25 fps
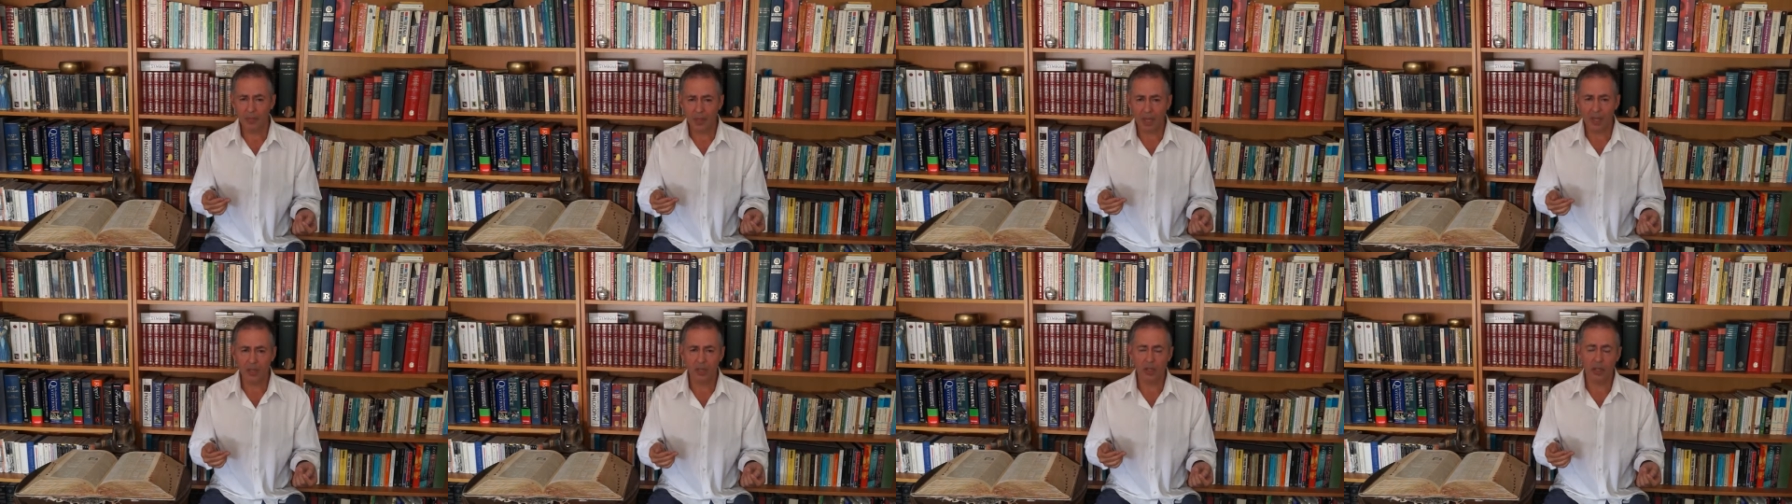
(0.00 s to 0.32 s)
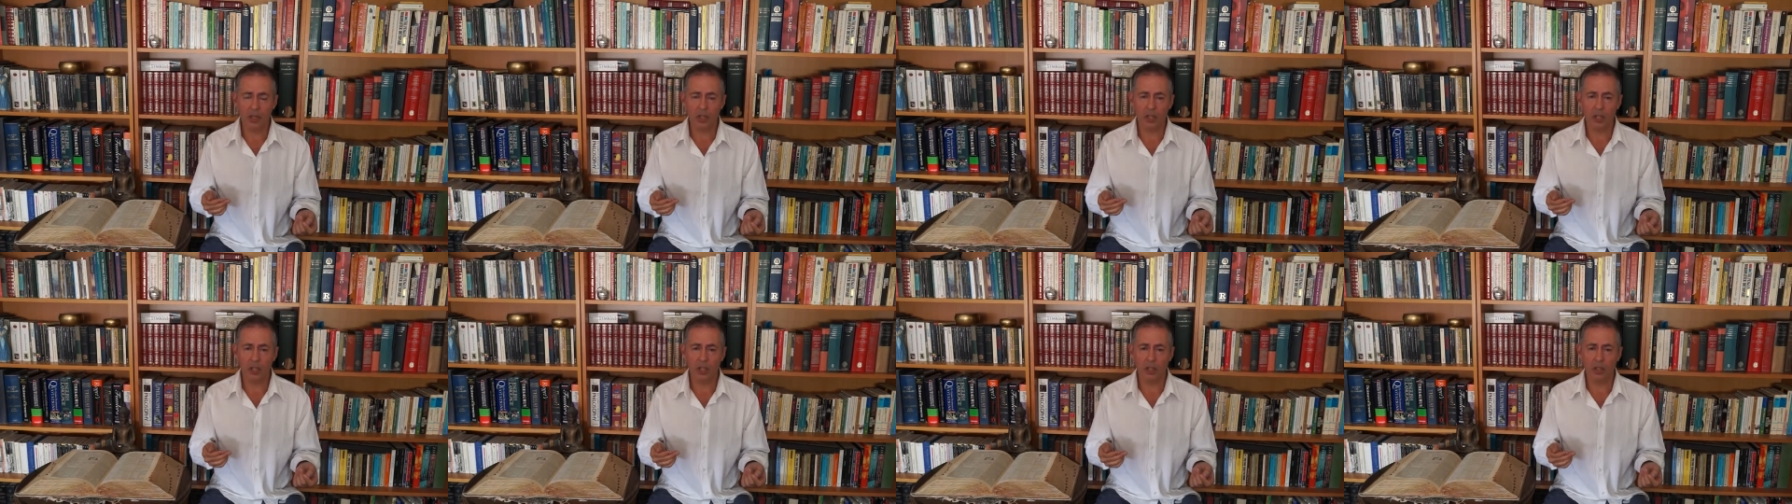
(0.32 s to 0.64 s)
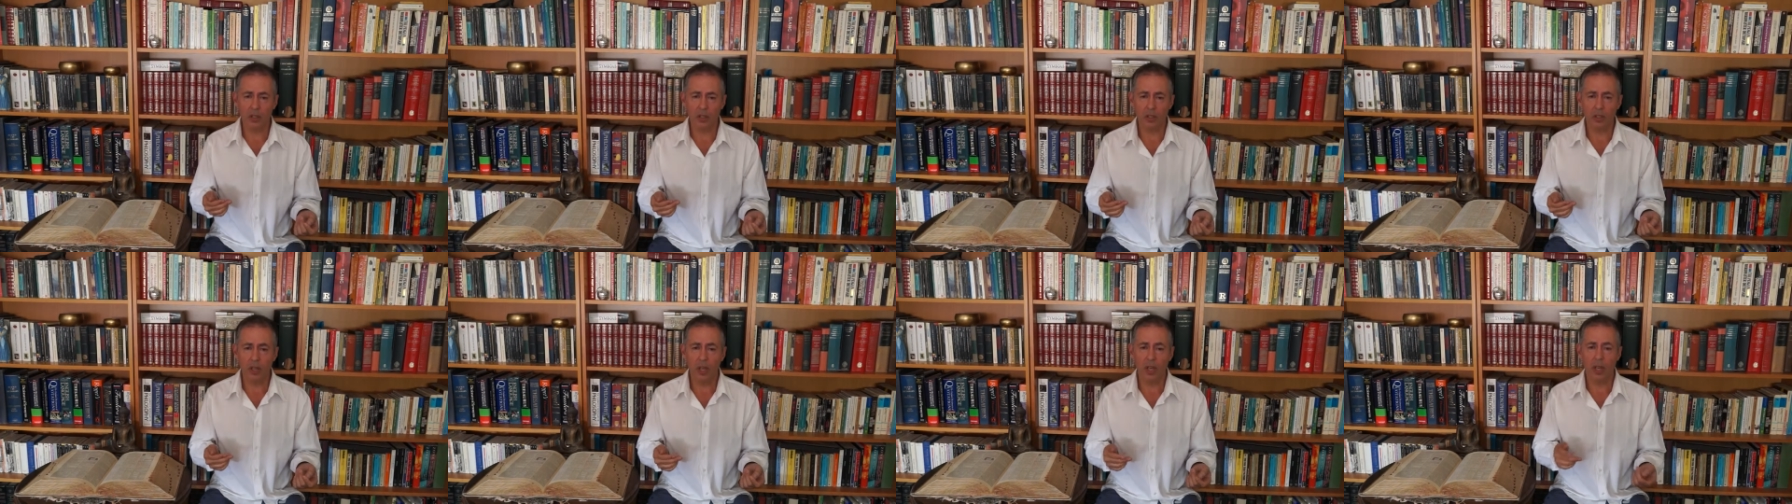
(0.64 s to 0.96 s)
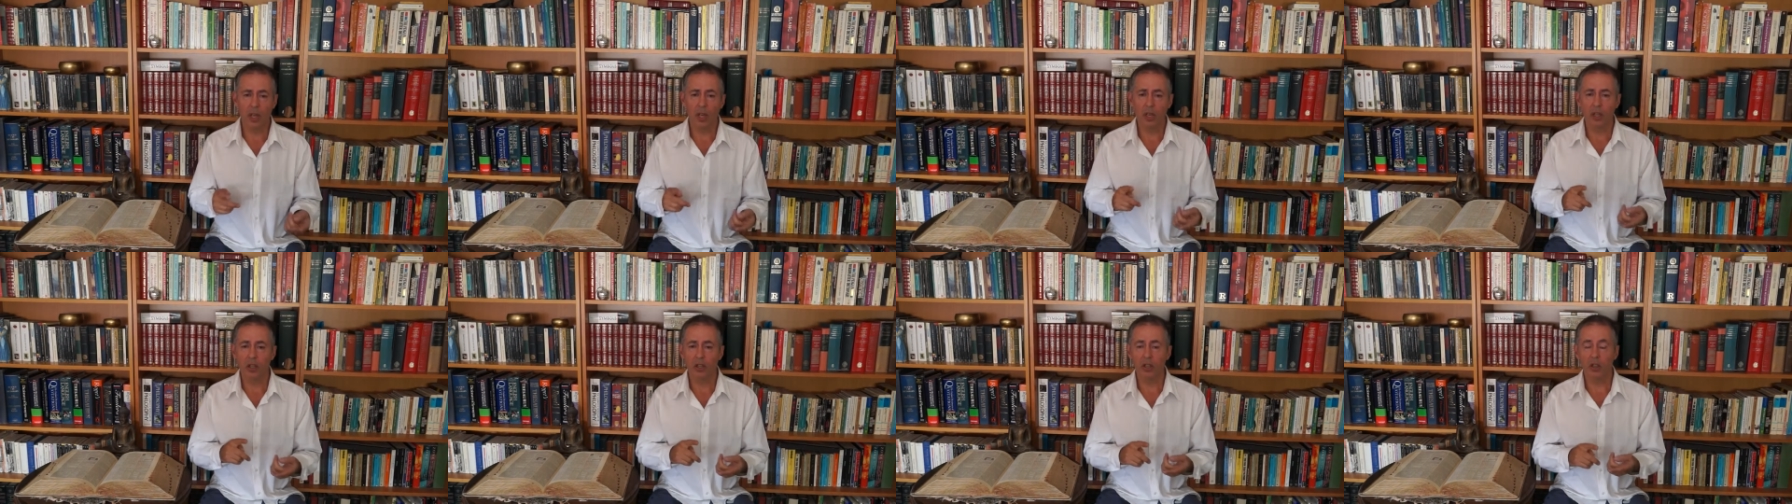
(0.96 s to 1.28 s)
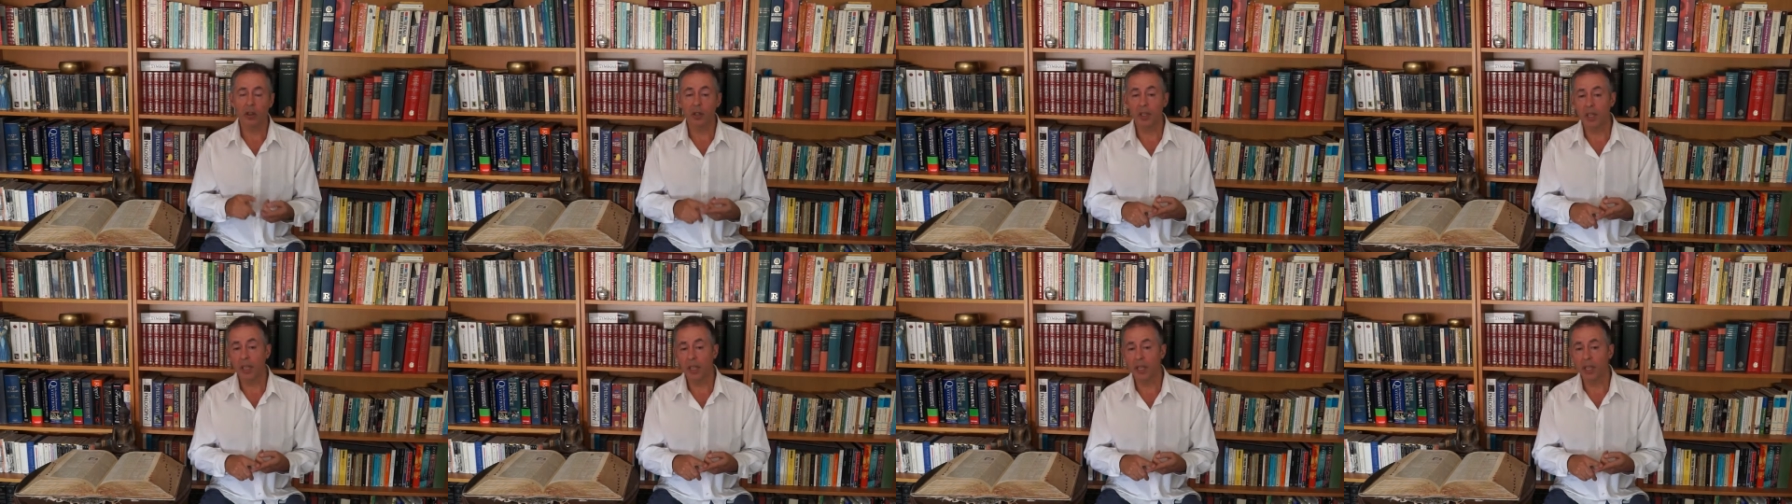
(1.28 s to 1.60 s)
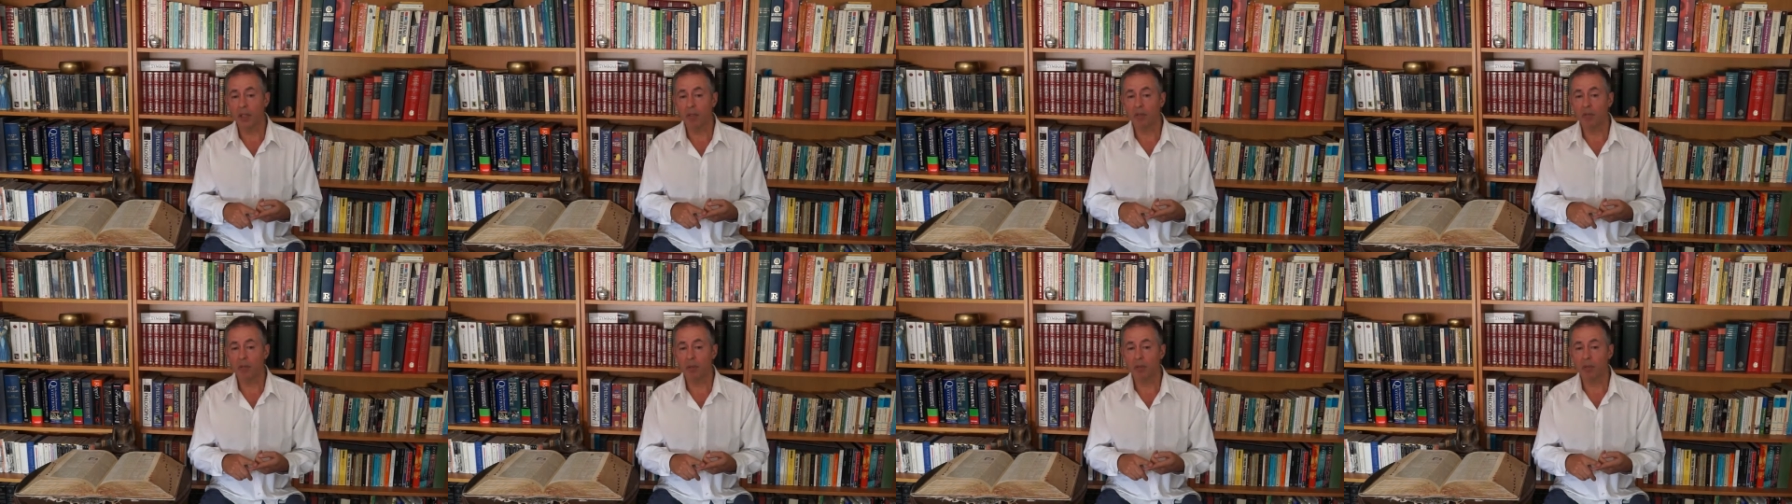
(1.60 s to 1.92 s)
such as cookie
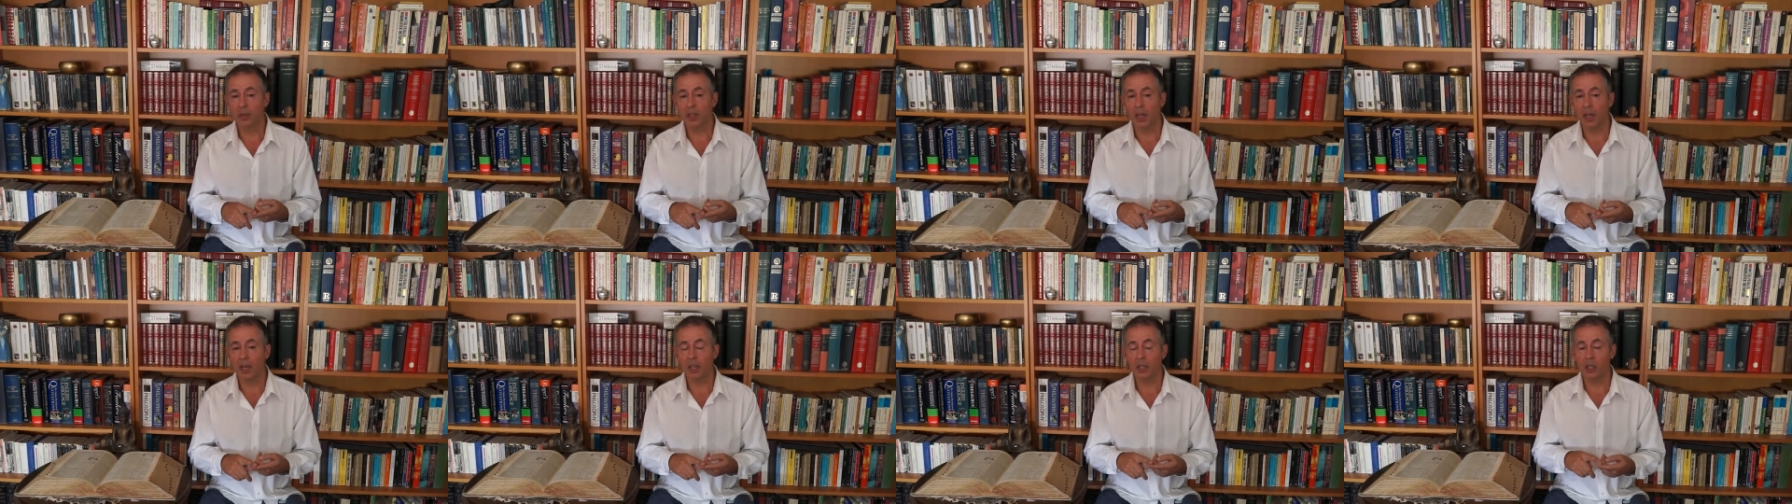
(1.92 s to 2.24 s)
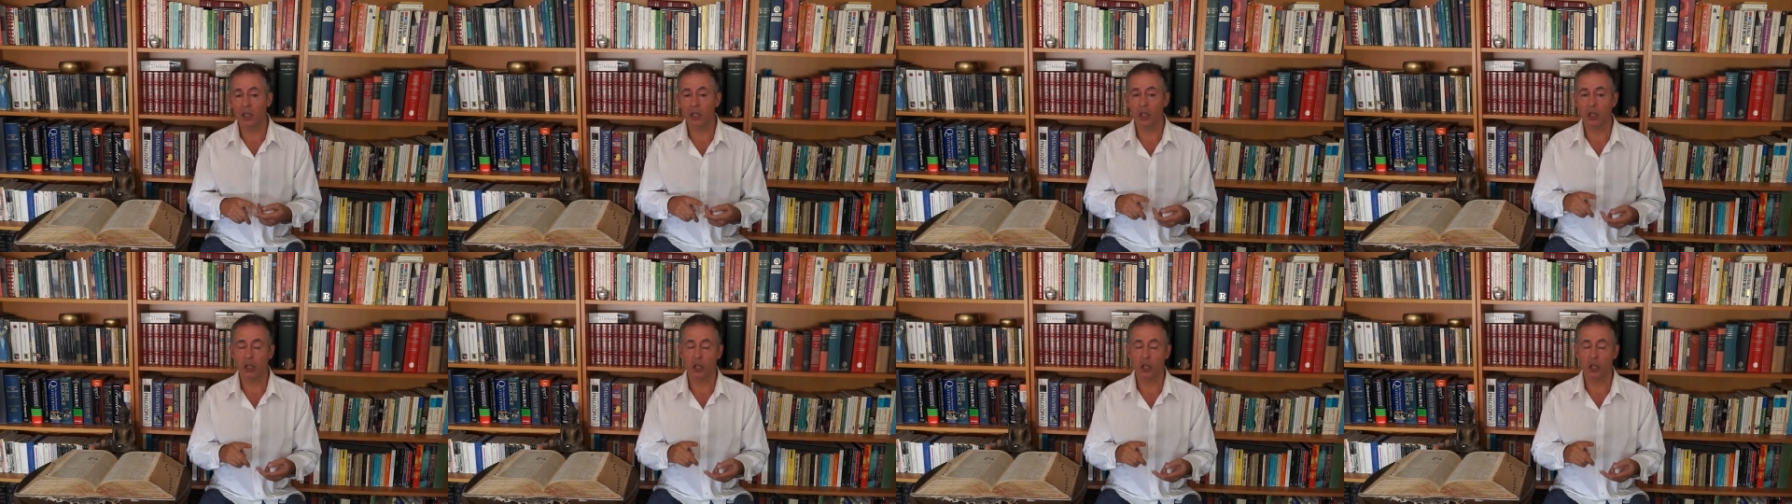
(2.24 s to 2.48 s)
from Dutch,